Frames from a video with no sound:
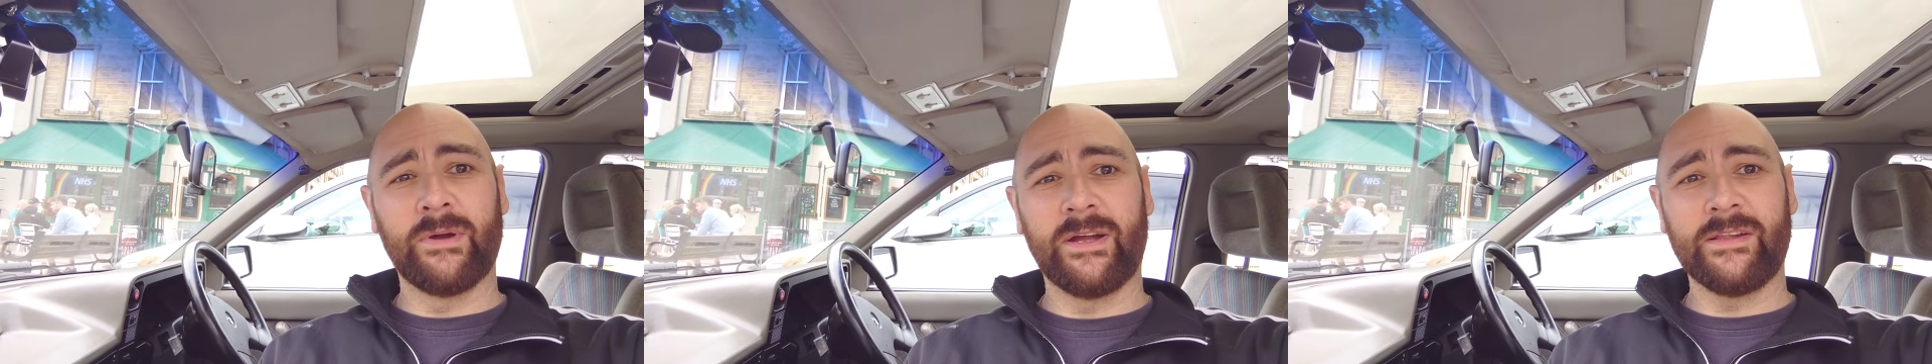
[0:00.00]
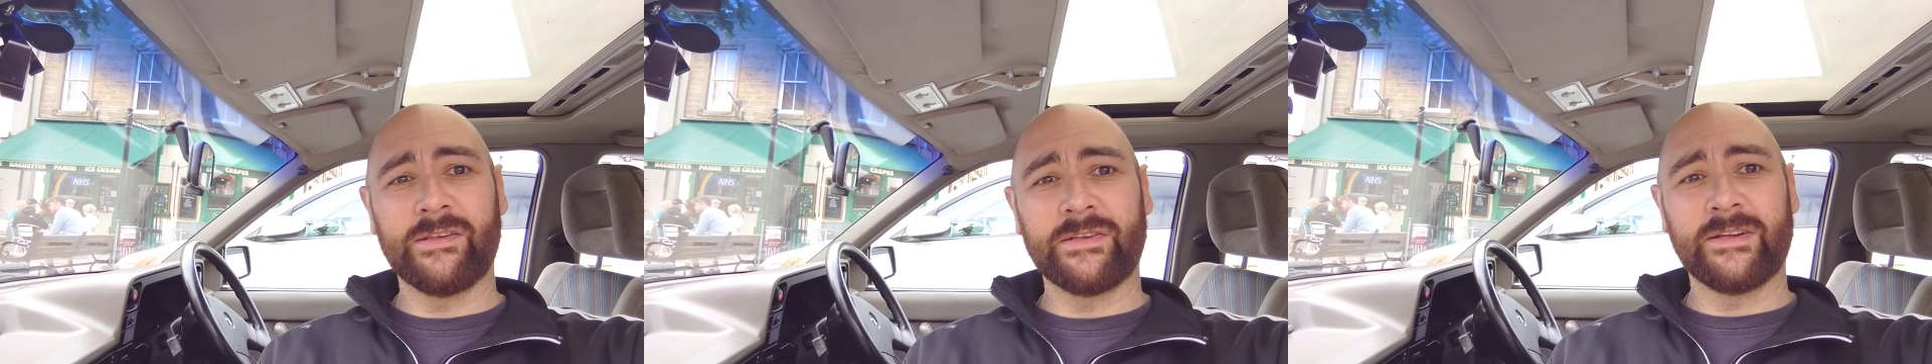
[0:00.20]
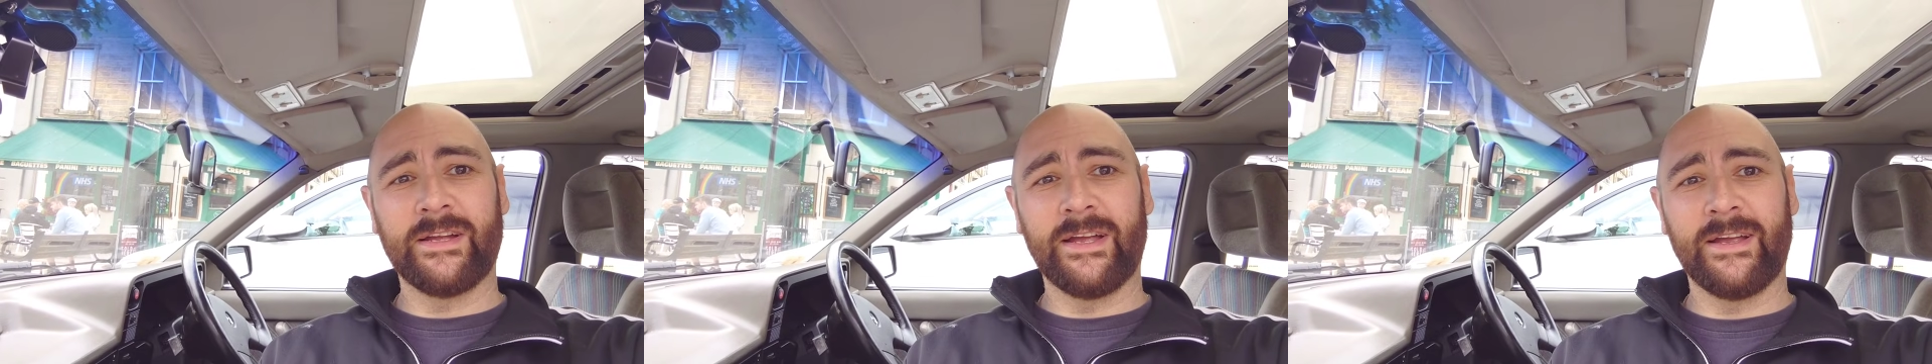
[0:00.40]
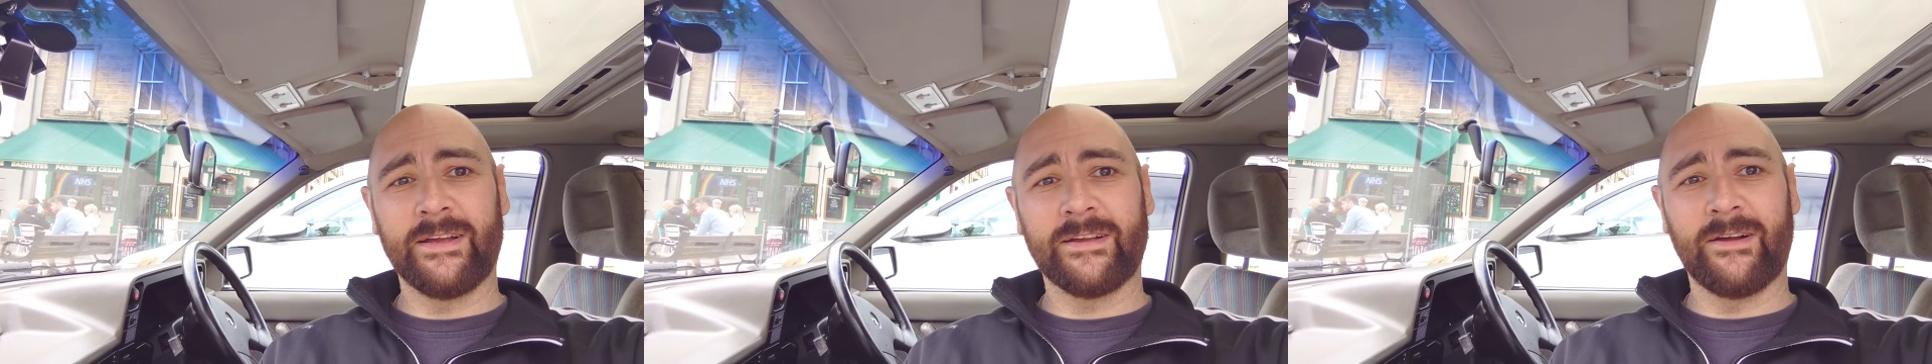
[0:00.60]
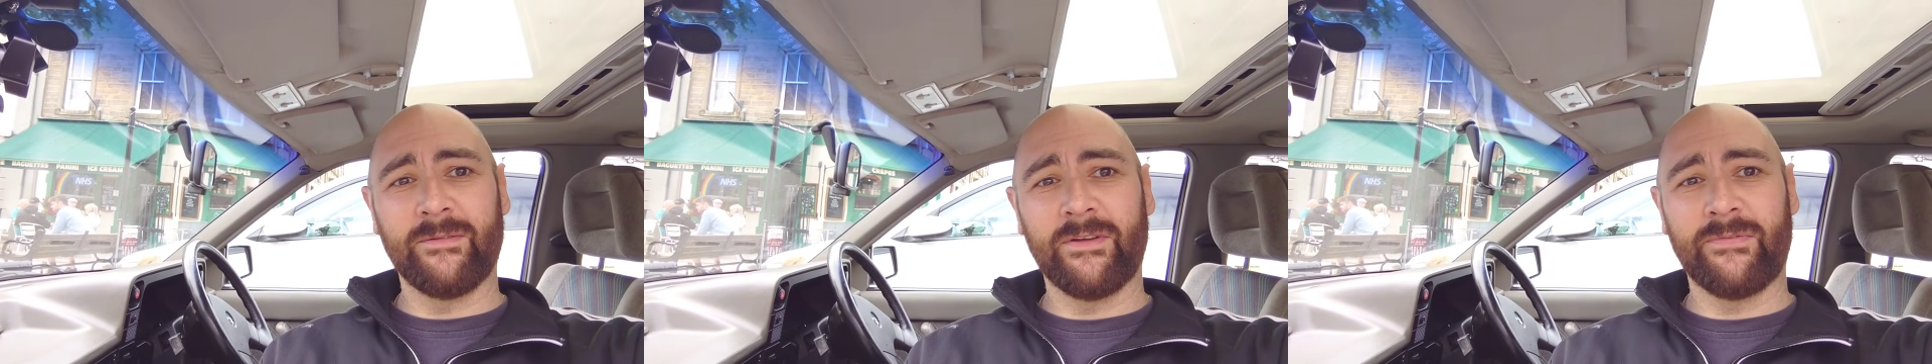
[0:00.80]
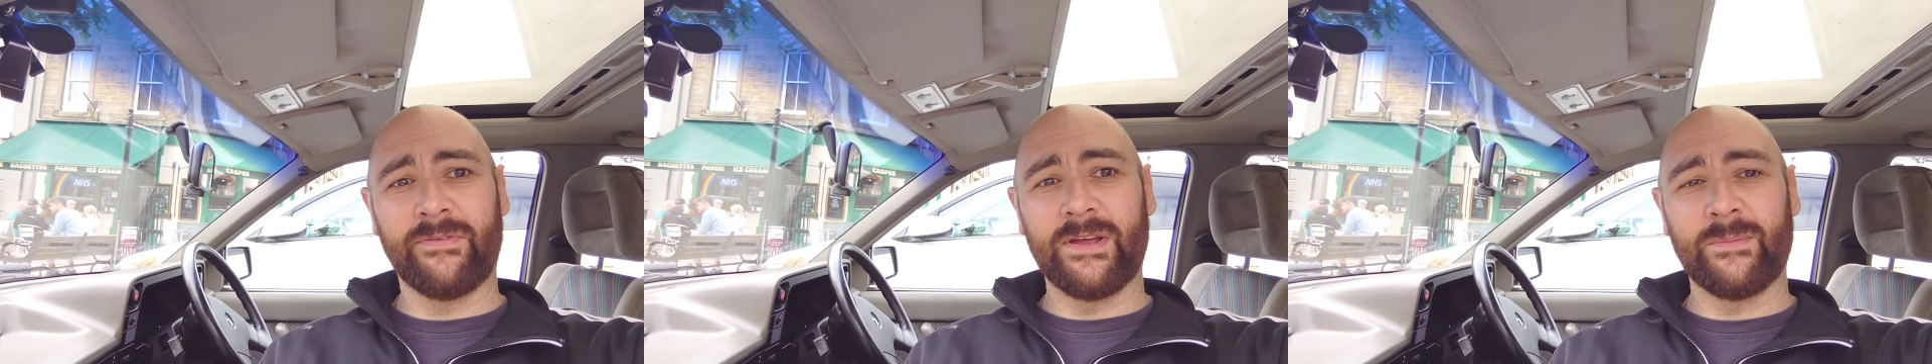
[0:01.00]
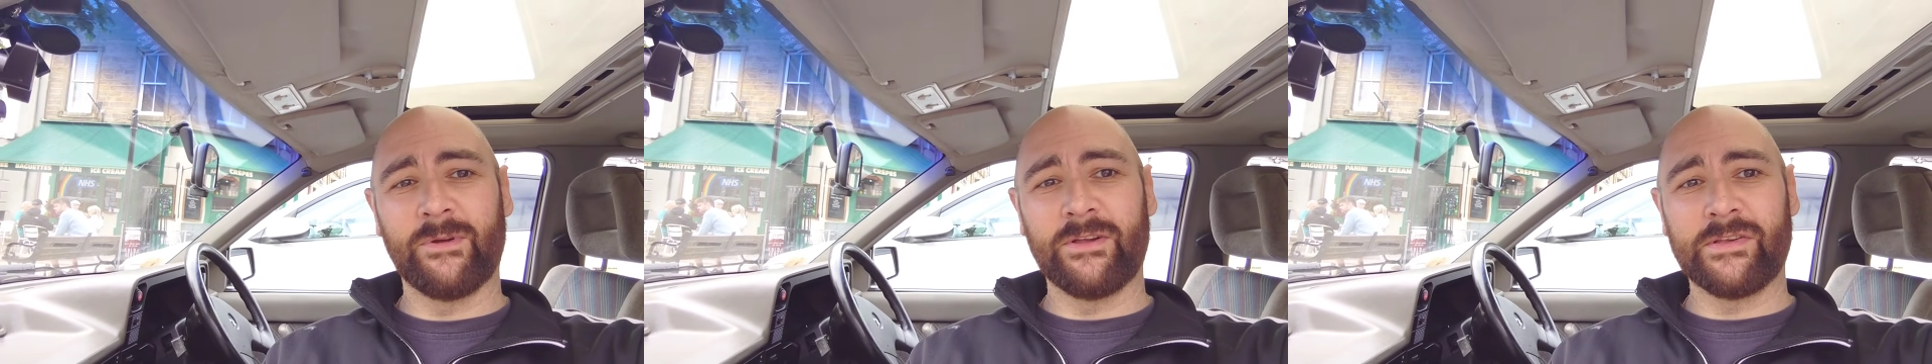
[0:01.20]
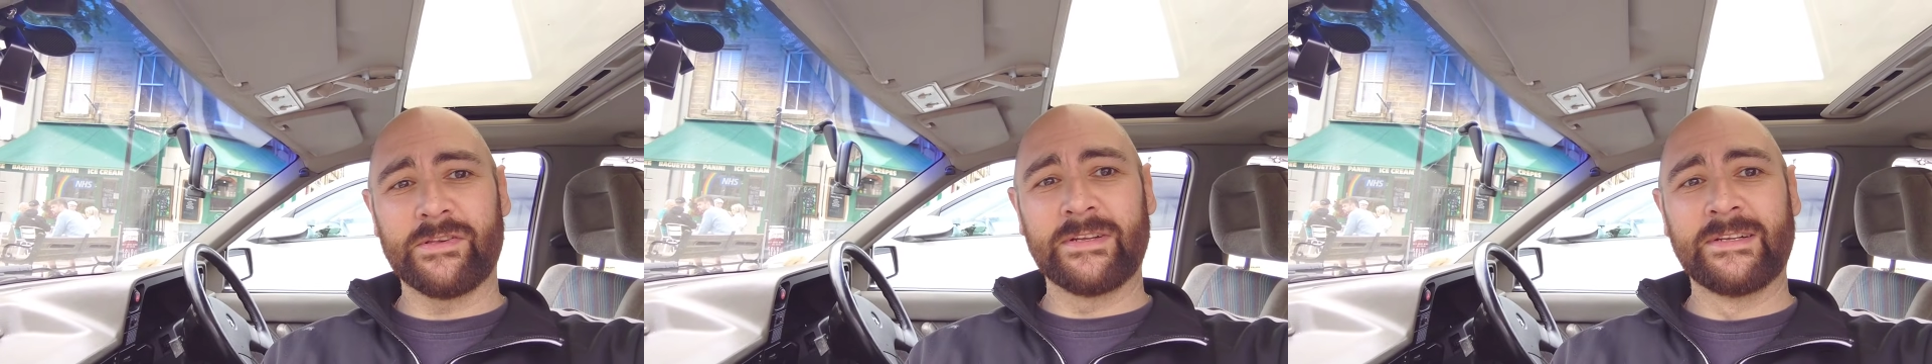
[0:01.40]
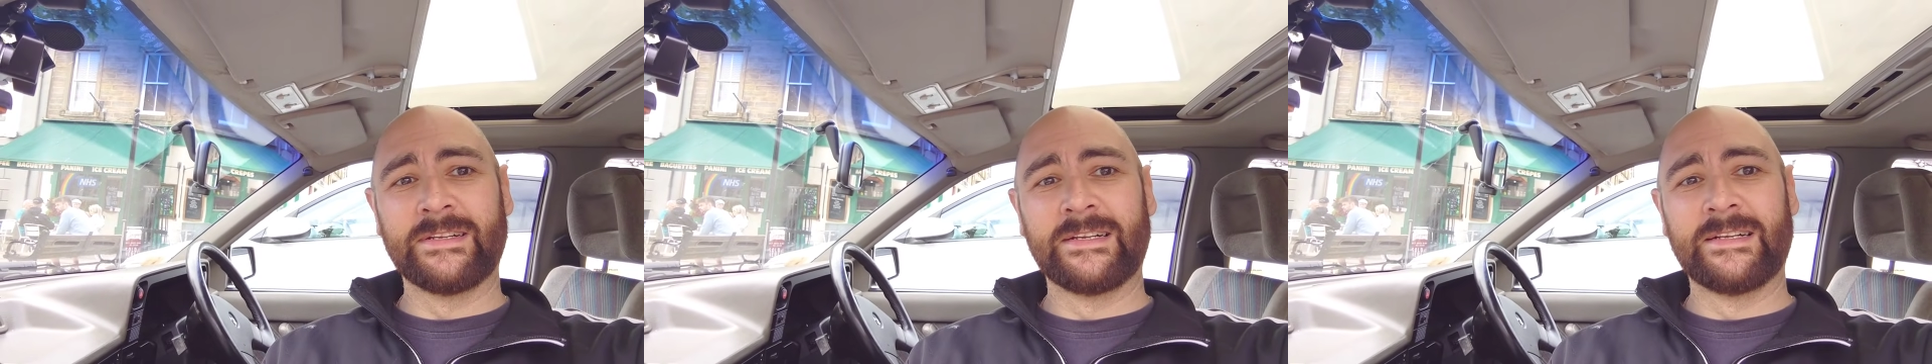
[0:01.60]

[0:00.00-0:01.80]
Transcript: bits, a uh, couple of famous